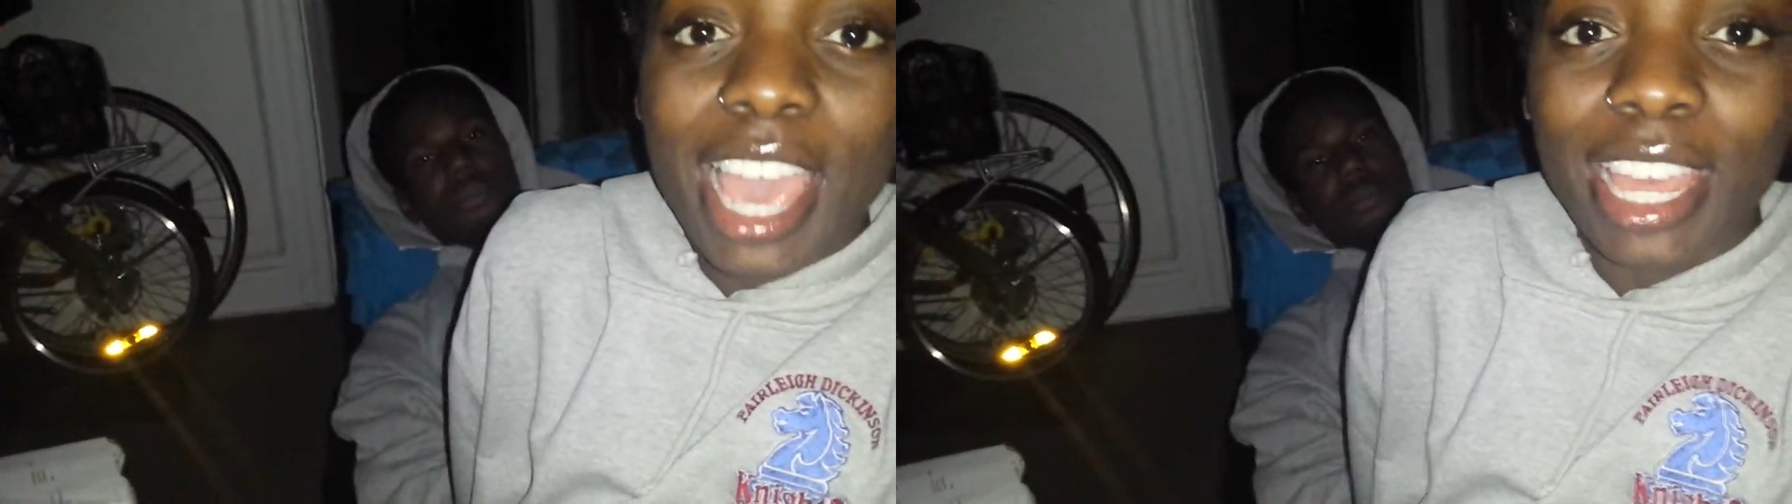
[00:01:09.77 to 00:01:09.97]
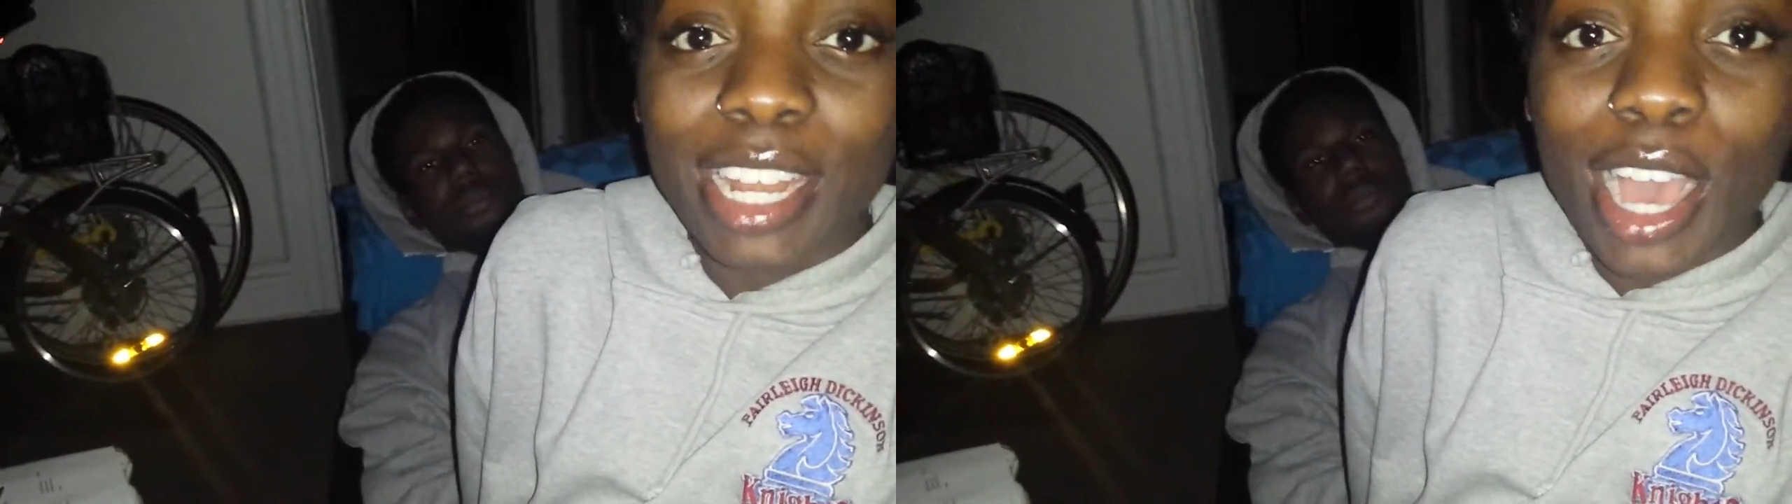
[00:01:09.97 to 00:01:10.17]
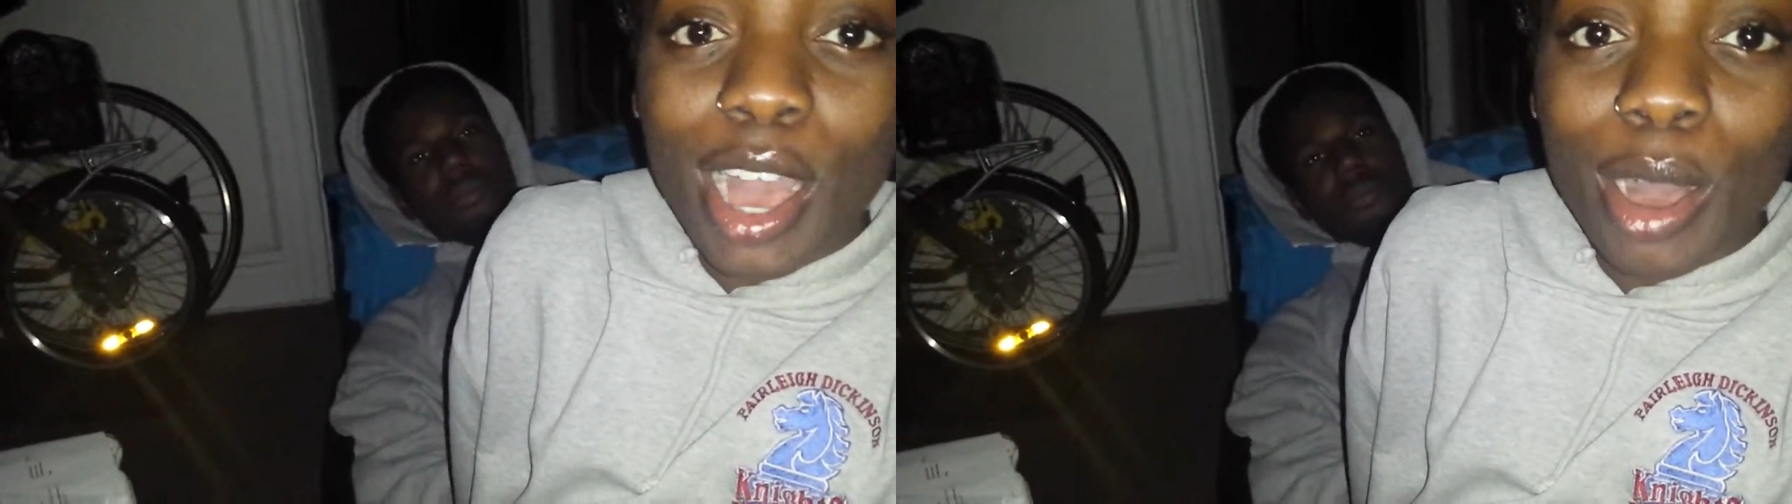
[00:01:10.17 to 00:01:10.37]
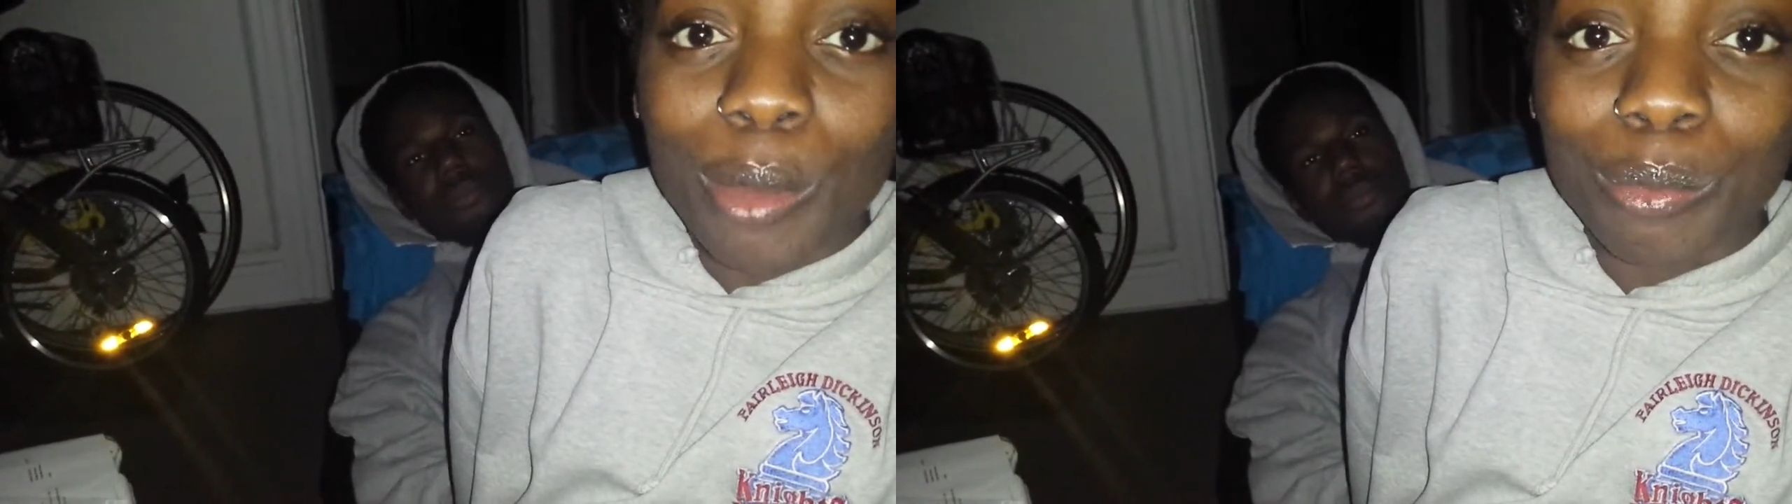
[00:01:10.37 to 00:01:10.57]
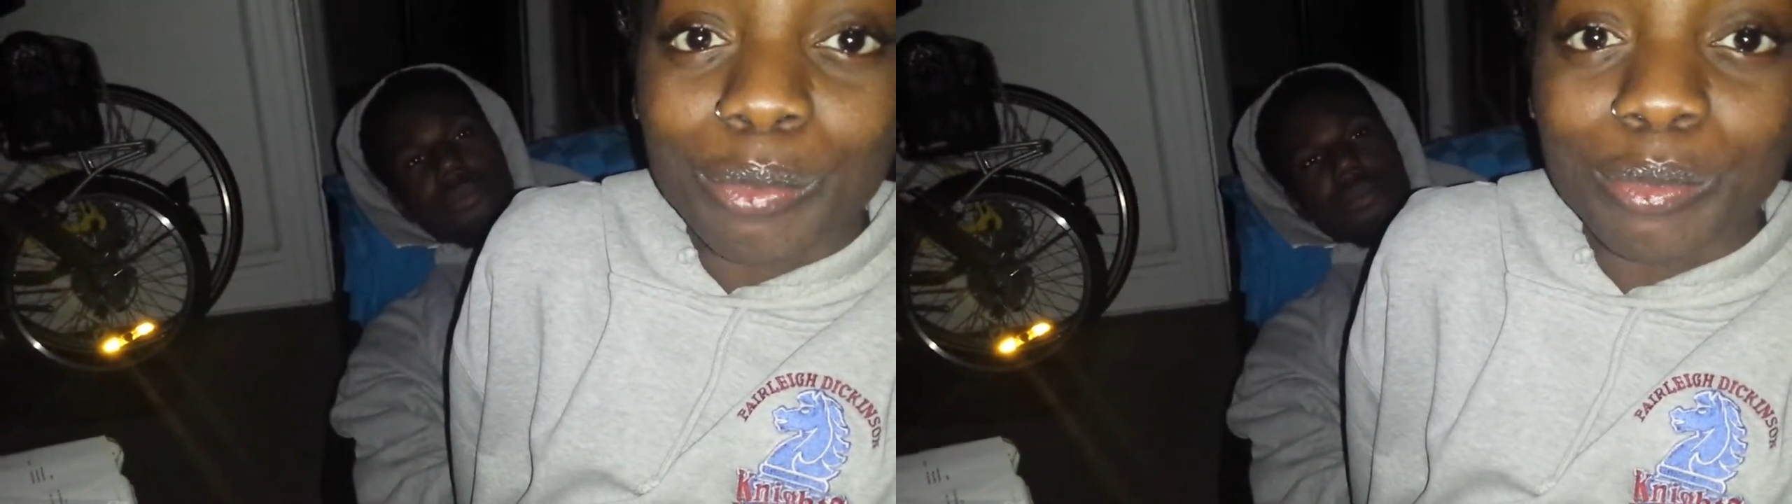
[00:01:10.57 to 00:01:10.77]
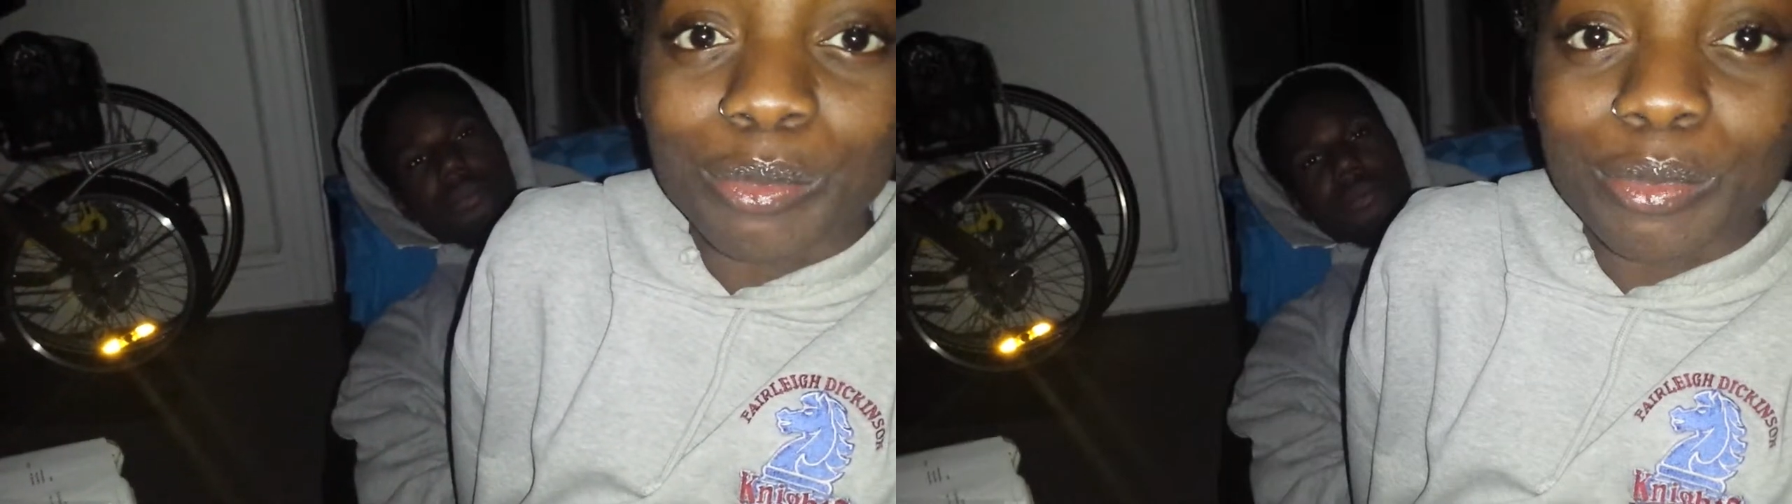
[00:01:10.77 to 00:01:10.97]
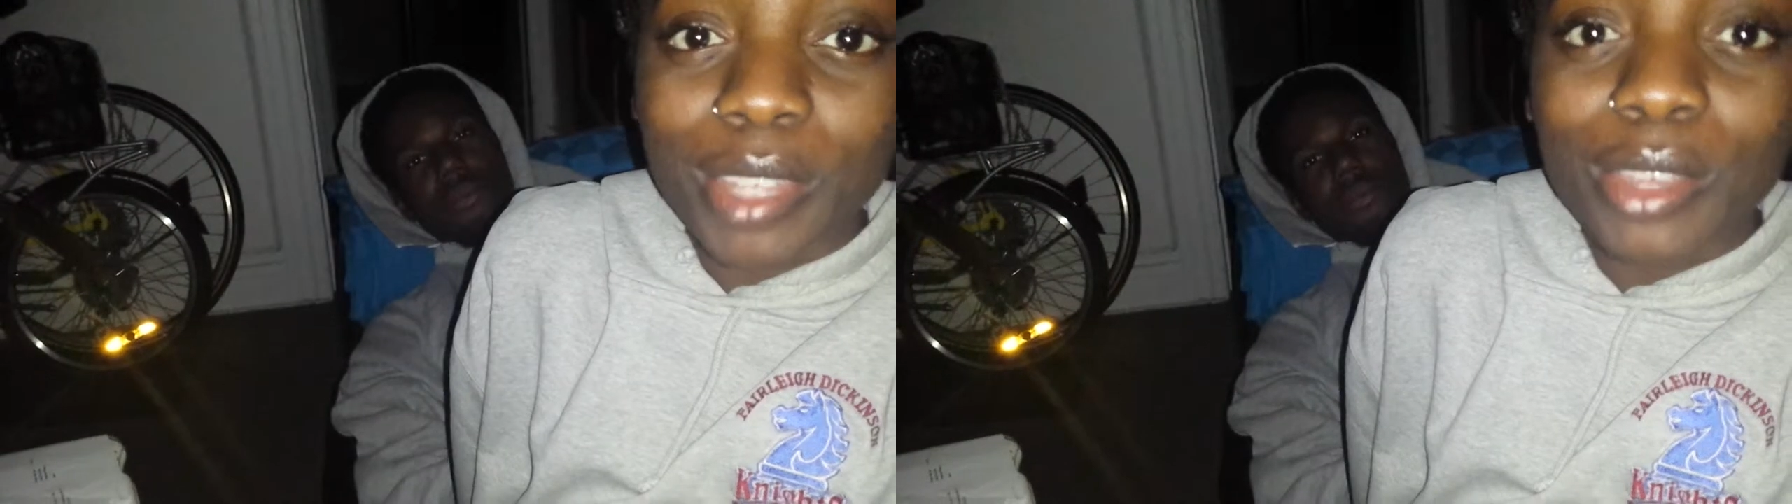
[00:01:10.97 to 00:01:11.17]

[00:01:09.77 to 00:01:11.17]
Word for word: and um,